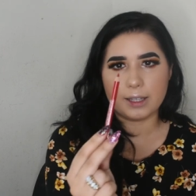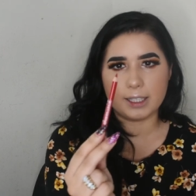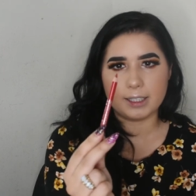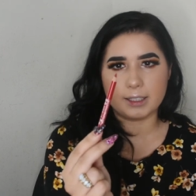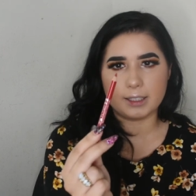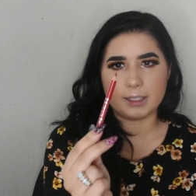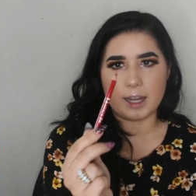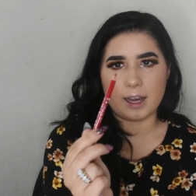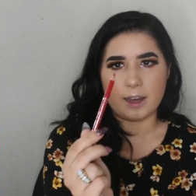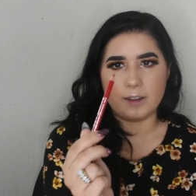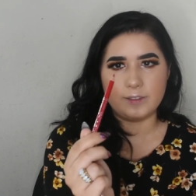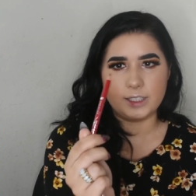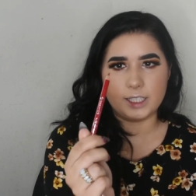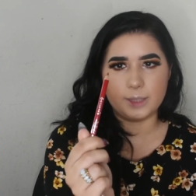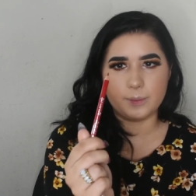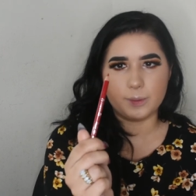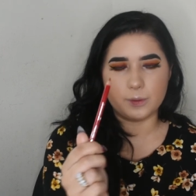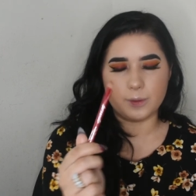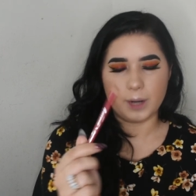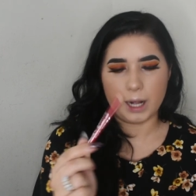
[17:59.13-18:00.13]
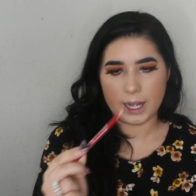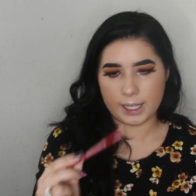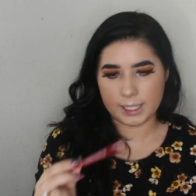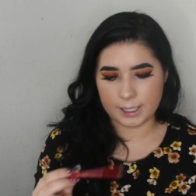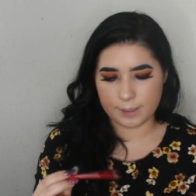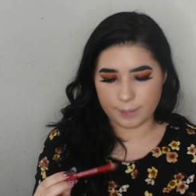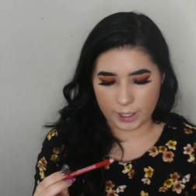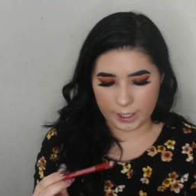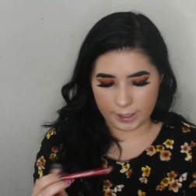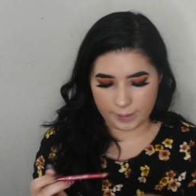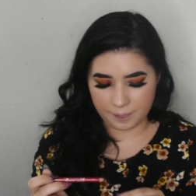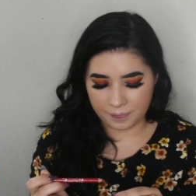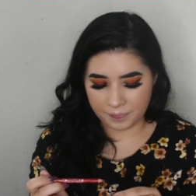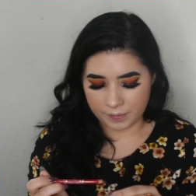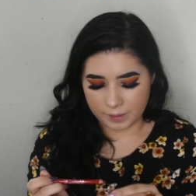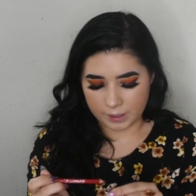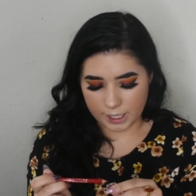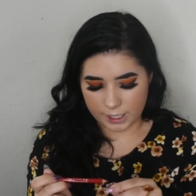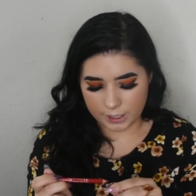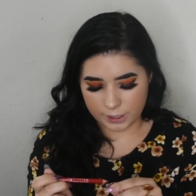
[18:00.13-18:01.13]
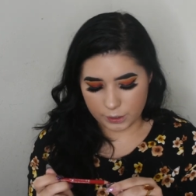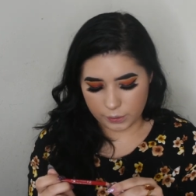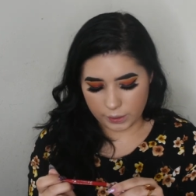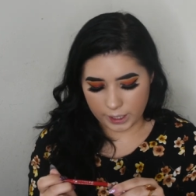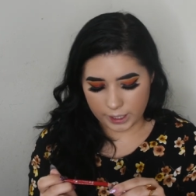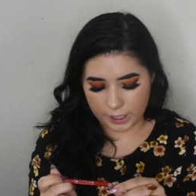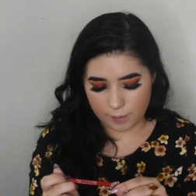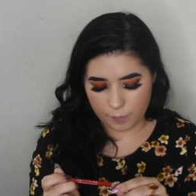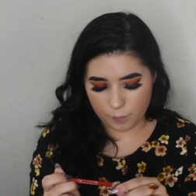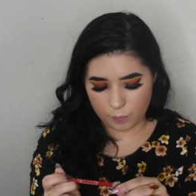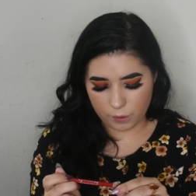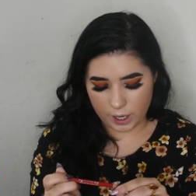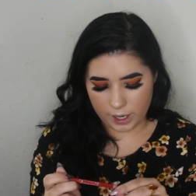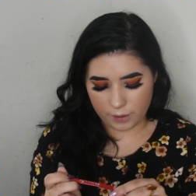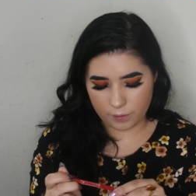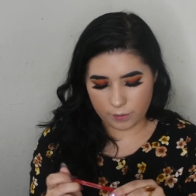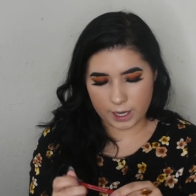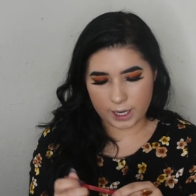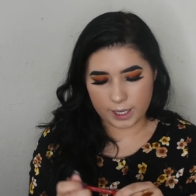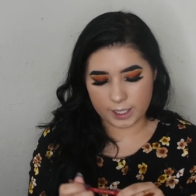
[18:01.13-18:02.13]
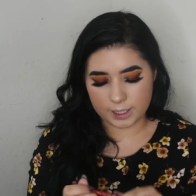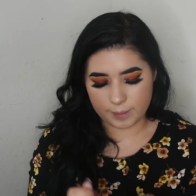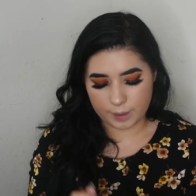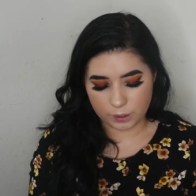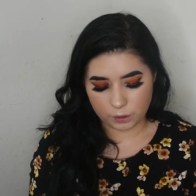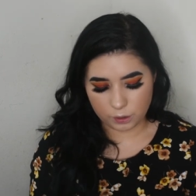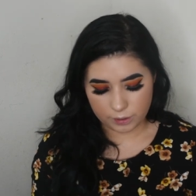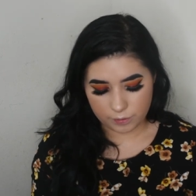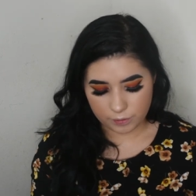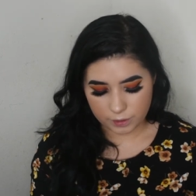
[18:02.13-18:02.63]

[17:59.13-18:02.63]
They did have deeper reds, but I do like a bright red, especially